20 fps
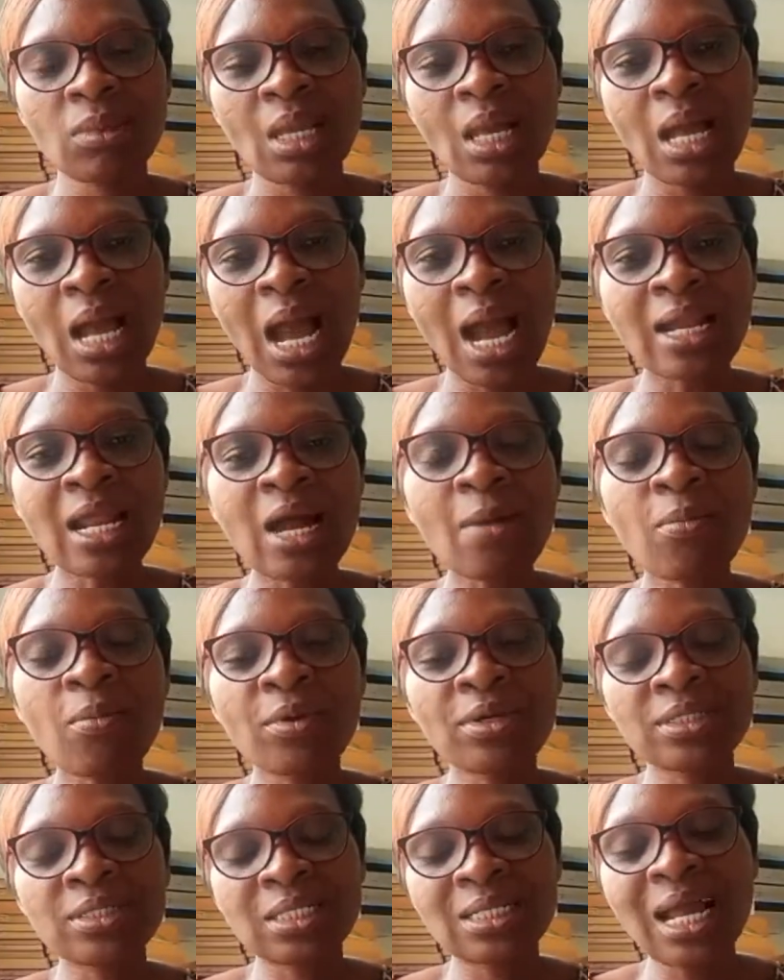At that
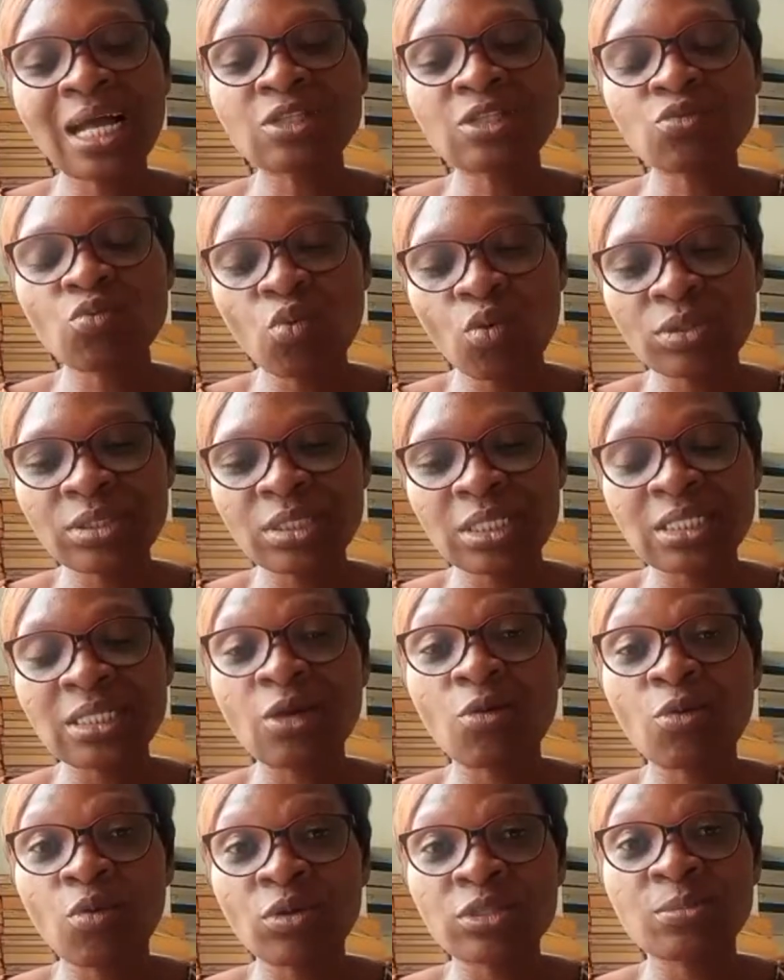point, that want is
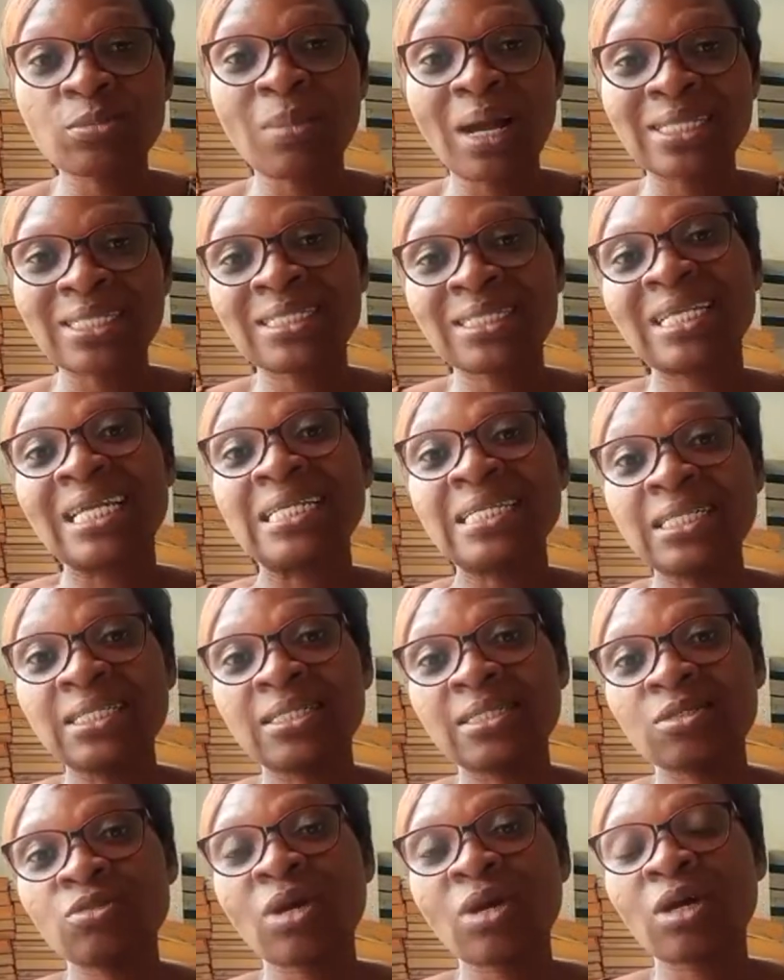a want, but it's a need.
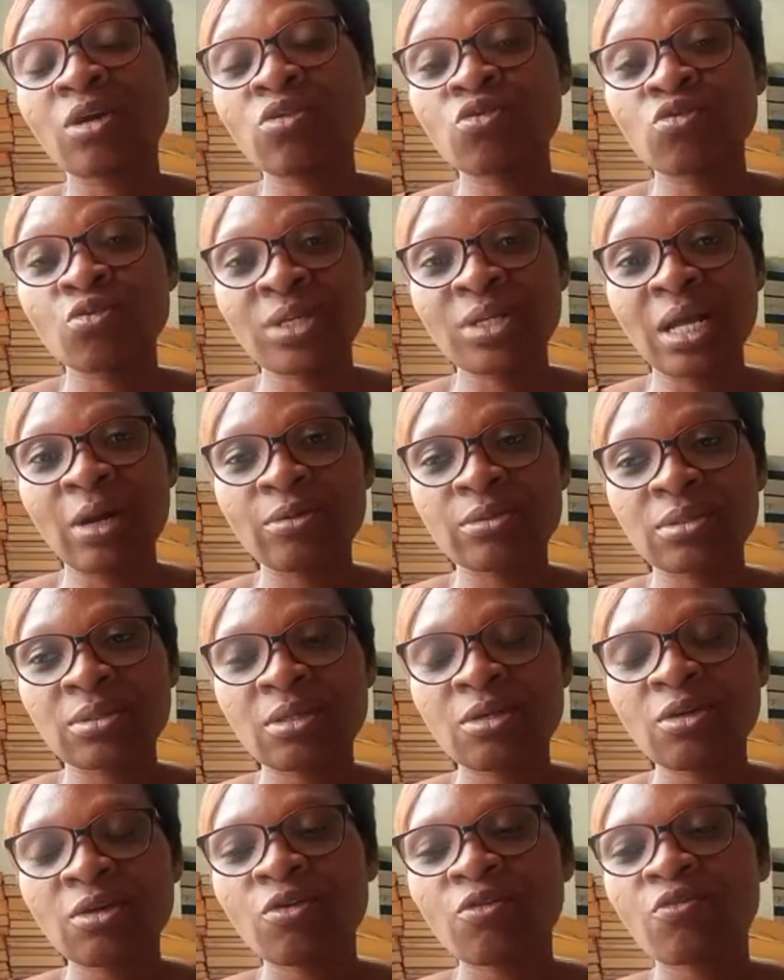You cannot do without.
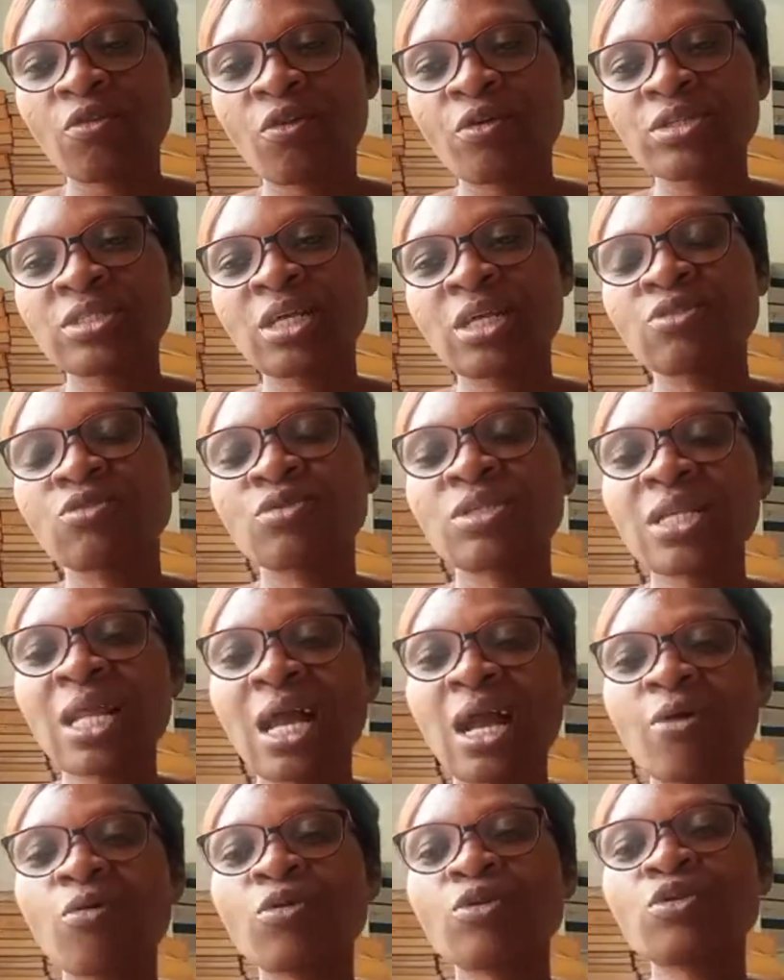For instance, you say that
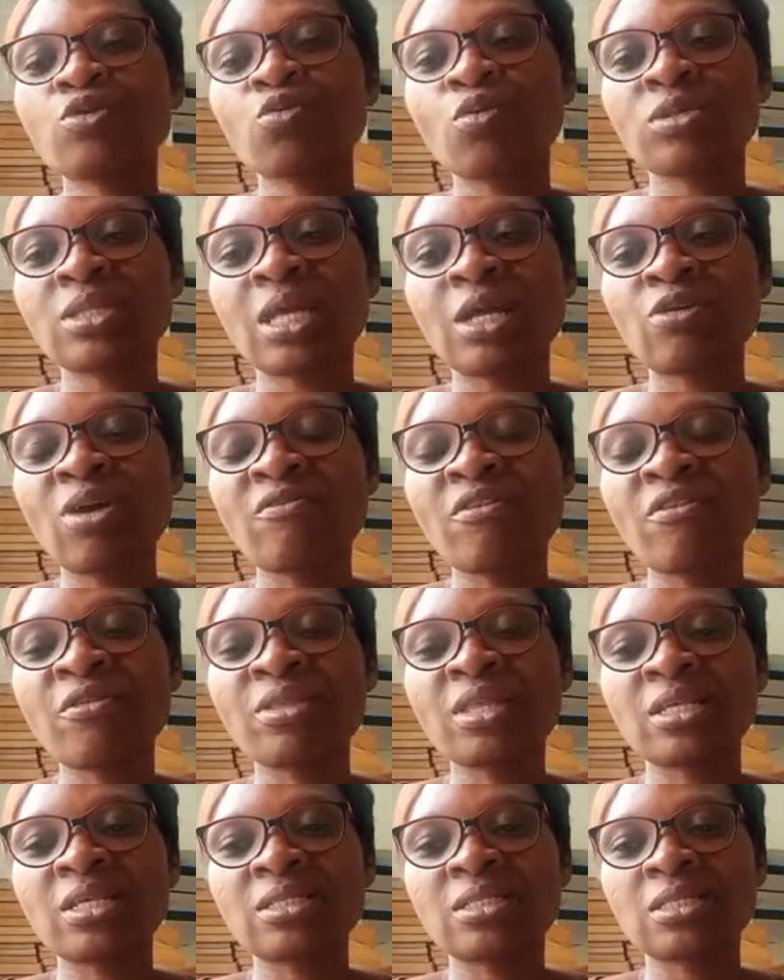I want water. You are very
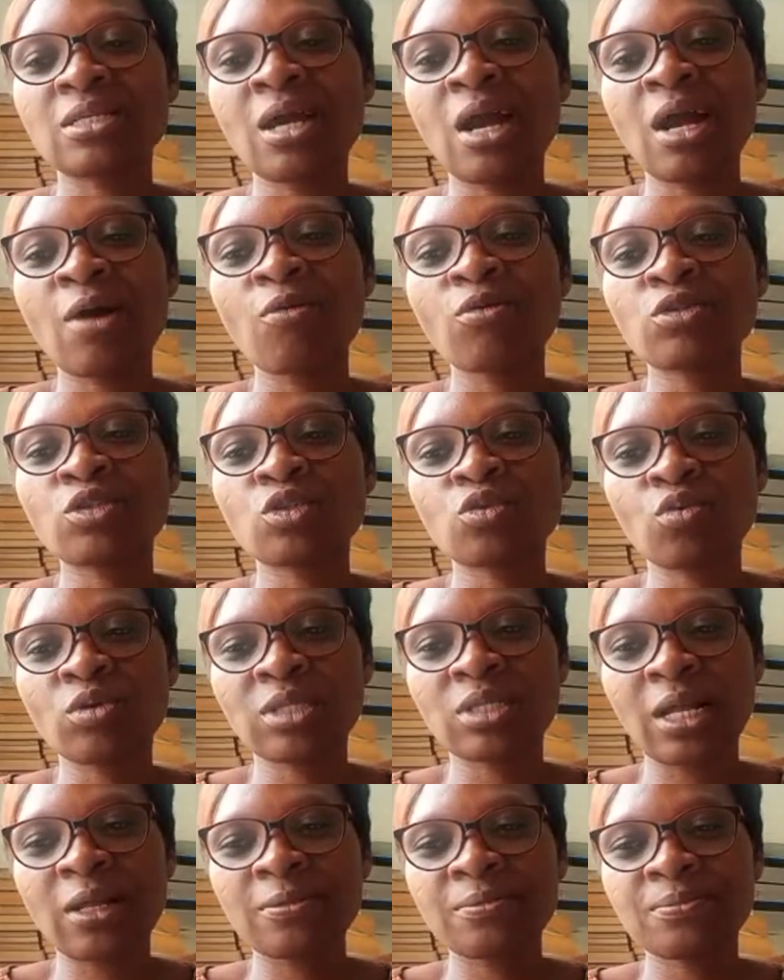thirsty. I want
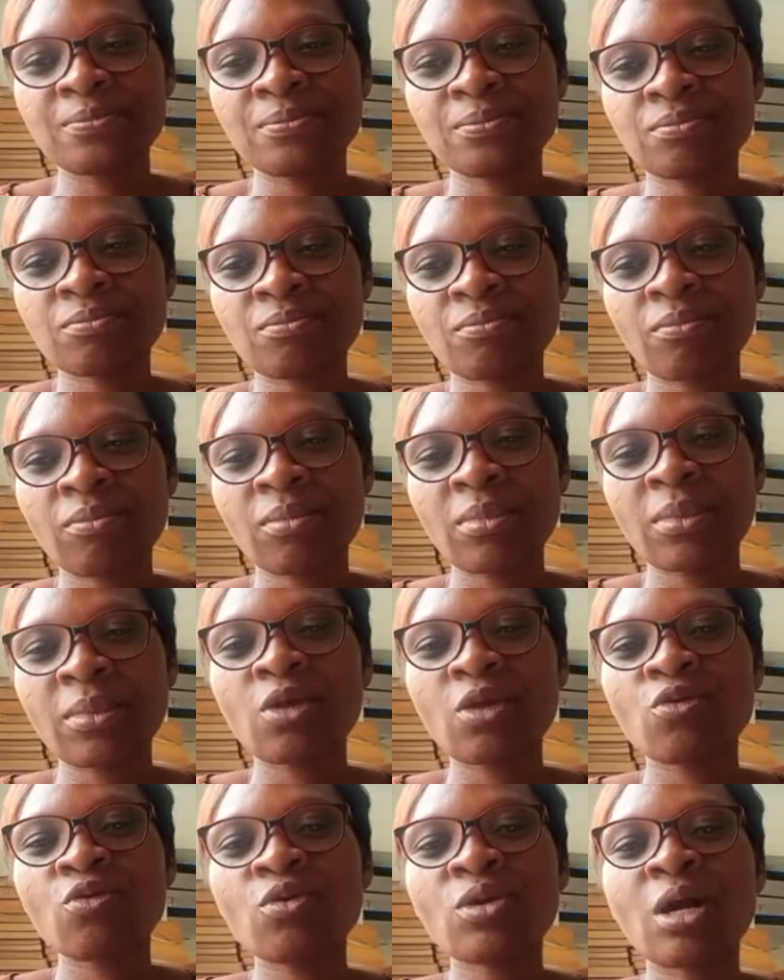water.
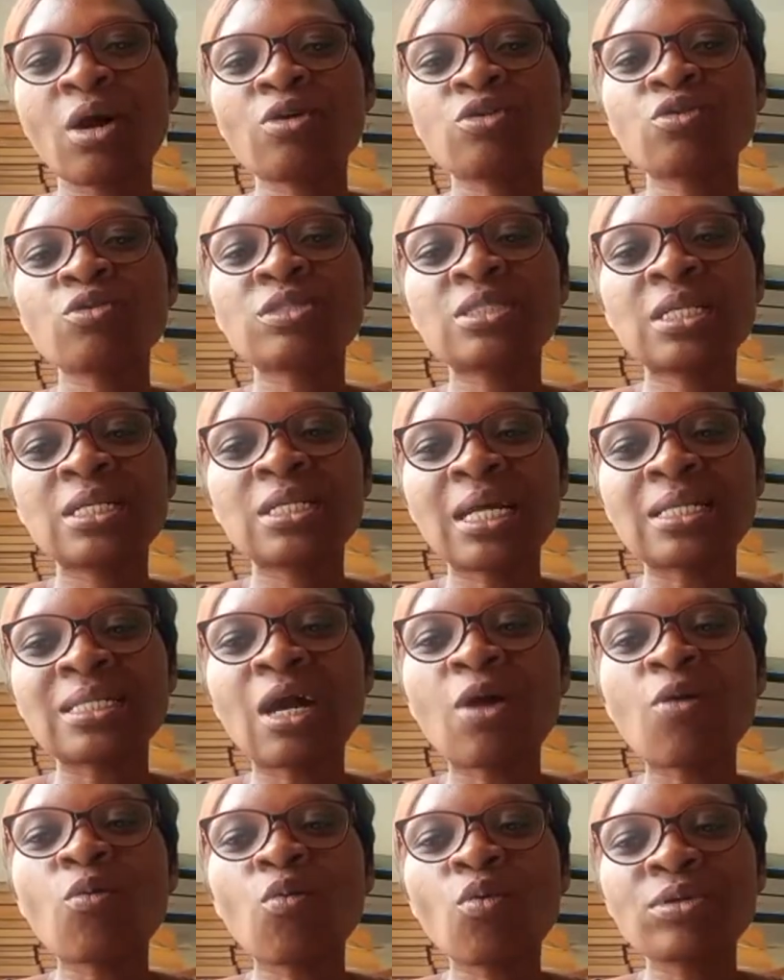You can also say that
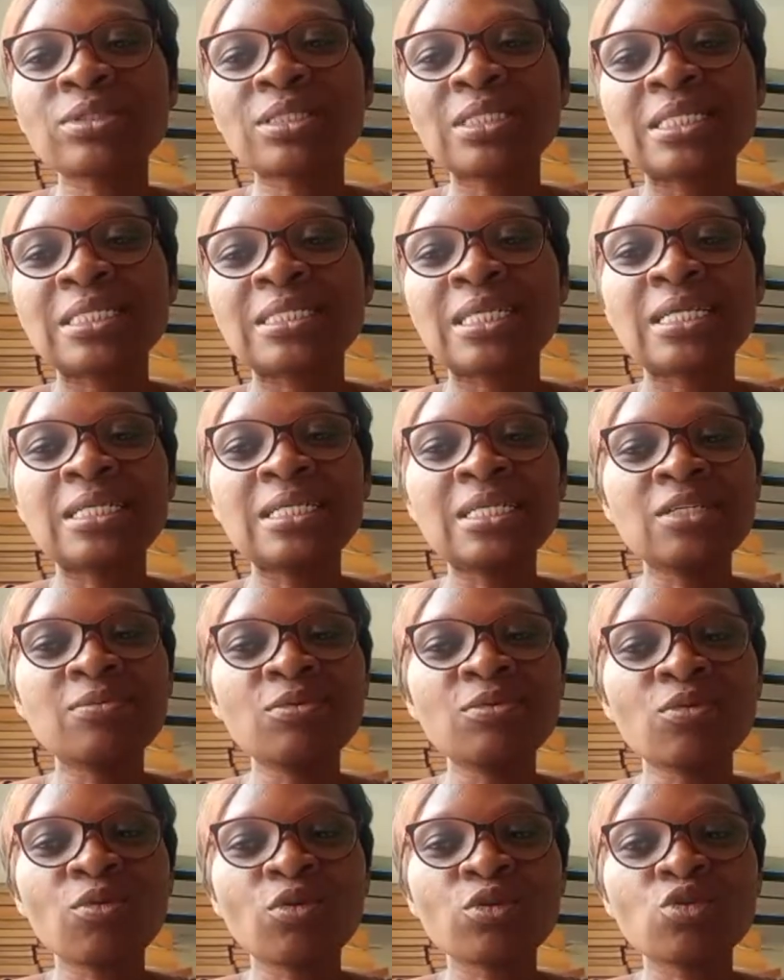want is a need
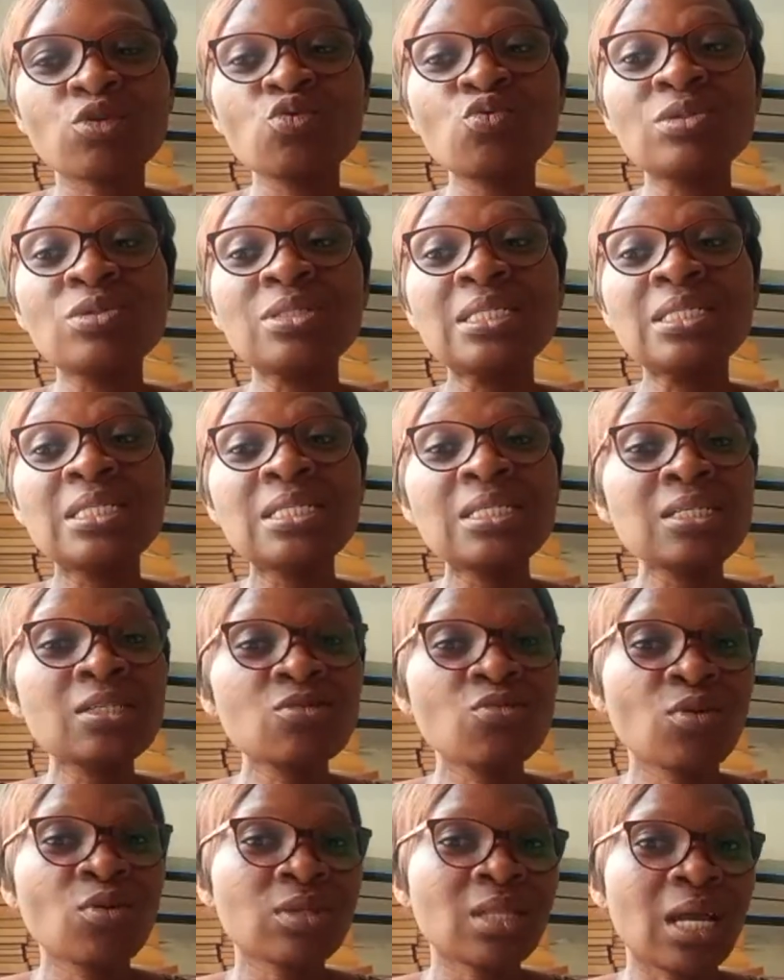because you need
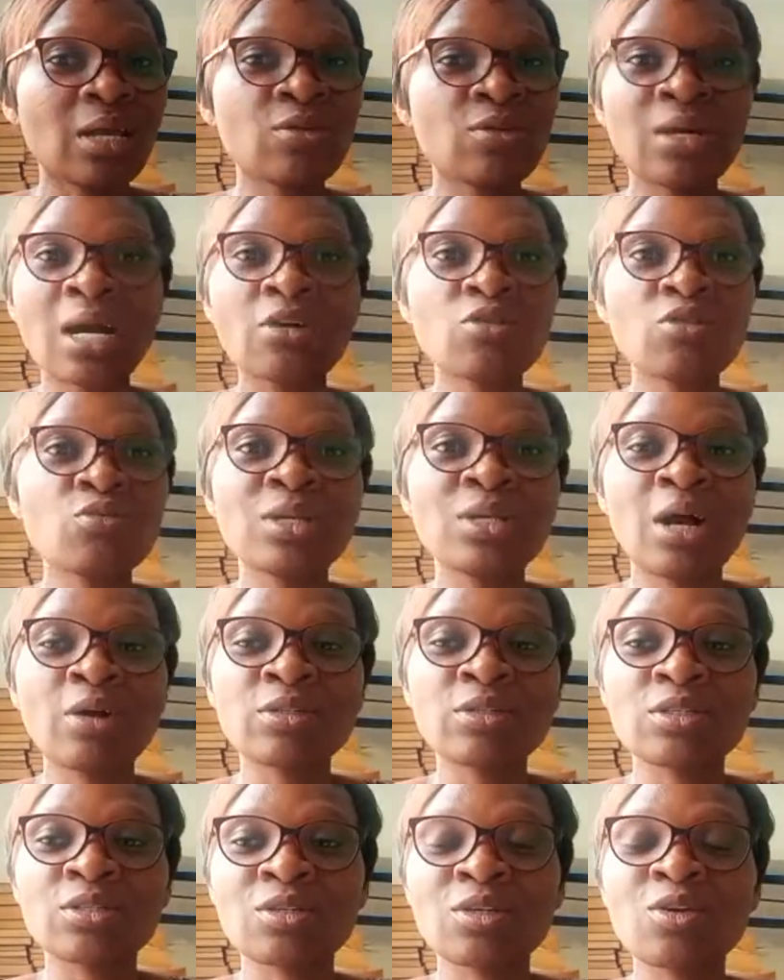water. You can't do without
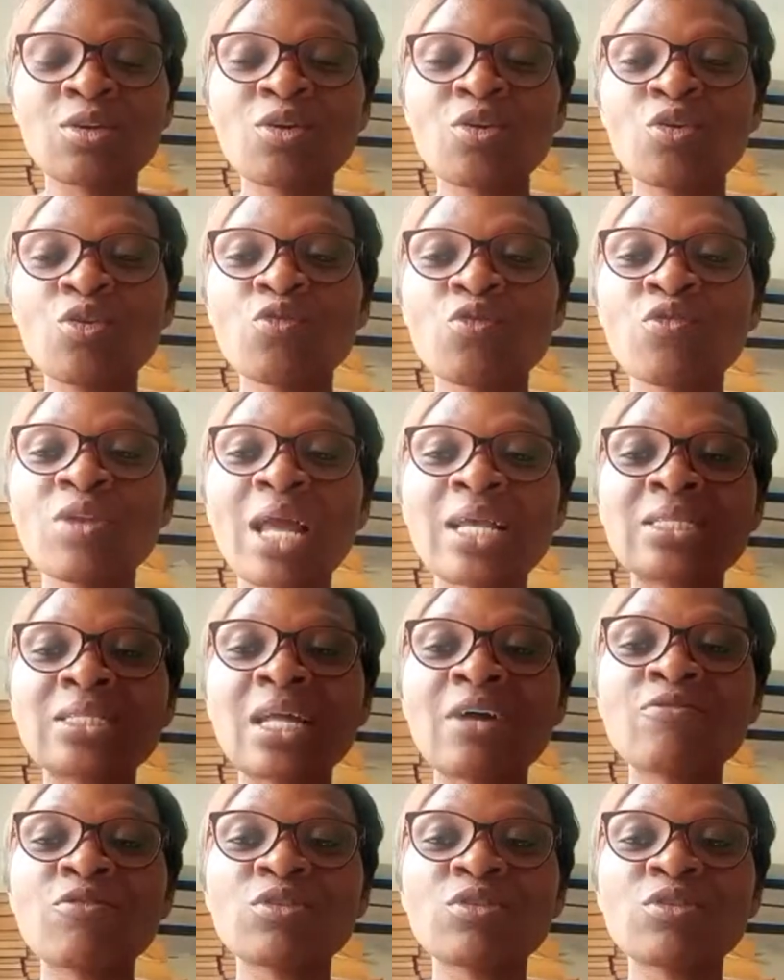it. If you just starve